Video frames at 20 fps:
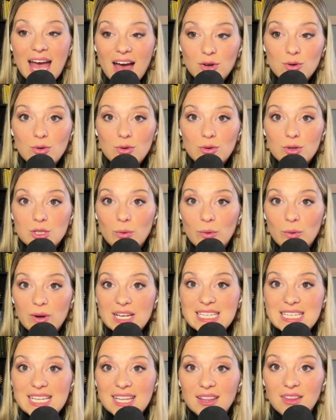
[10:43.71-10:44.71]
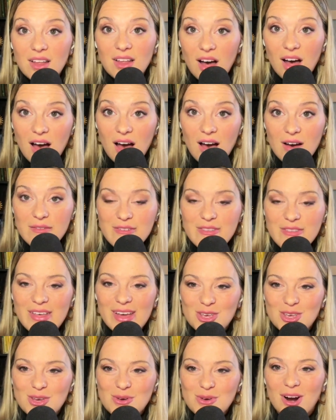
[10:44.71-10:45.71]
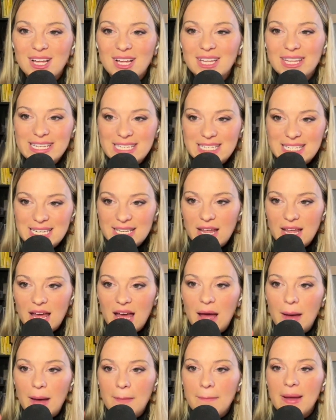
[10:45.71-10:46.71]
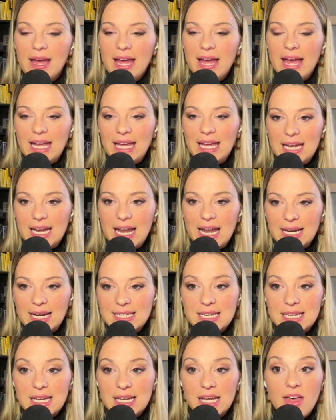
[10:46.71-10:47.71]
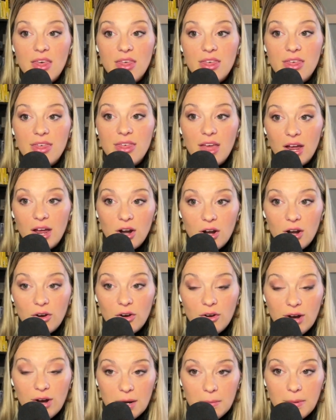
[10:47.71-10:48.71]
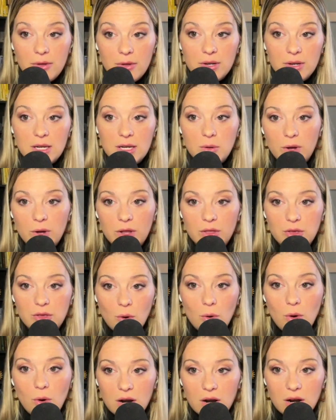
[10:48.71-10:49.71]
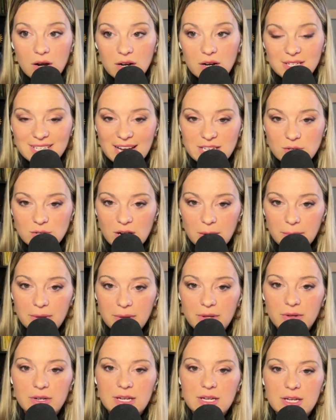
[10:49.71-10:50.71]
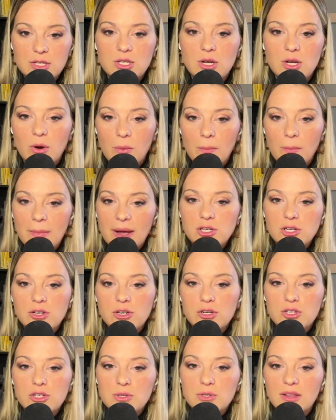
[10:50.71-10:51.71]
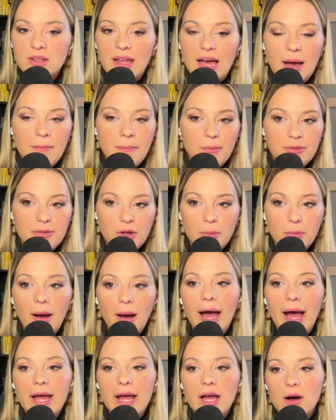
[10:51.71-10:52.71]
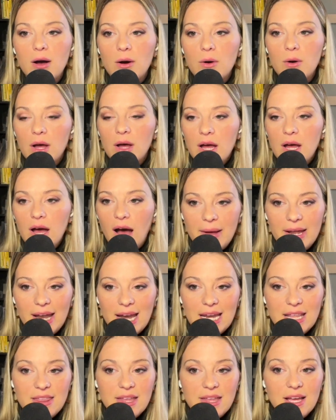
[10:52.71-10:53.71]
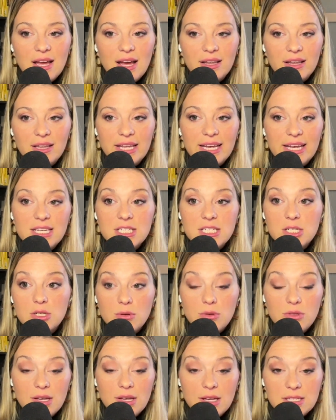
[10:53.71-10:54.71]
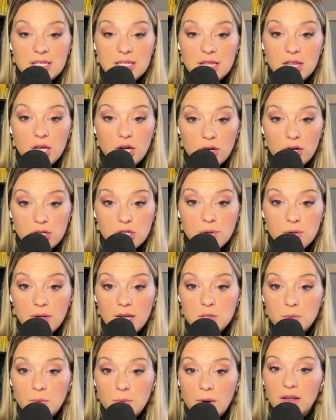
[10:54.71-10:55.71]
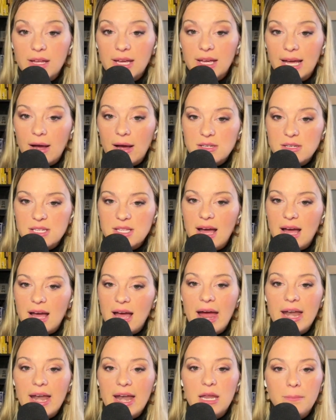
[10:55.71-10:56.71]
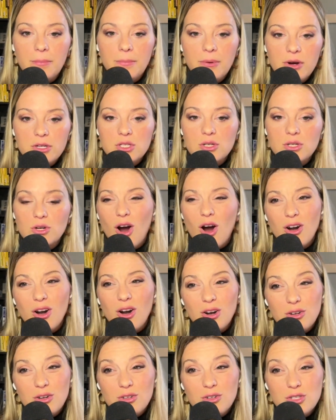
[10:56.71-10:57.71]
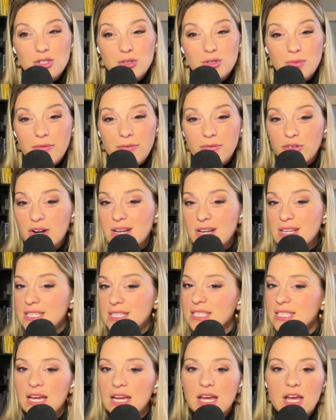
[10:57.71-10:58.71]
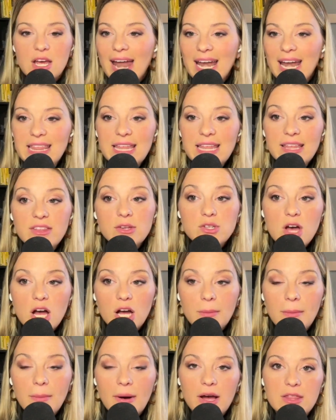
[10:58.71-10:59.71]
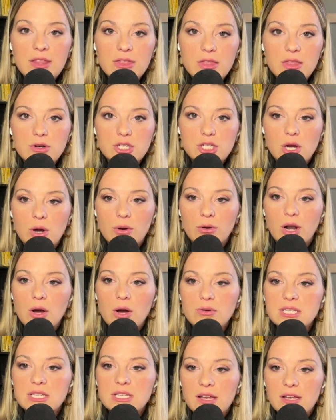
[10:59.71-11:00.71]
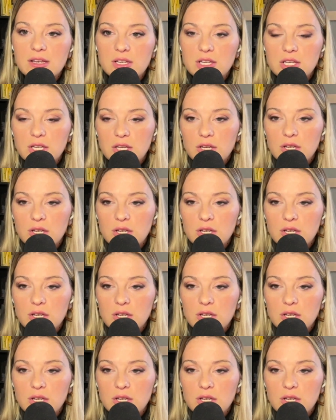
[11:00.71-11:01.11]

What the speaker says: Google is going to love that you are listing them and connecting their credibility with your site's credibility. So make sure you're doing that with their bio, and anything links to things that they're doing as well. Link out to that. Any books or articles you reference, anything that you talk about in those show notes and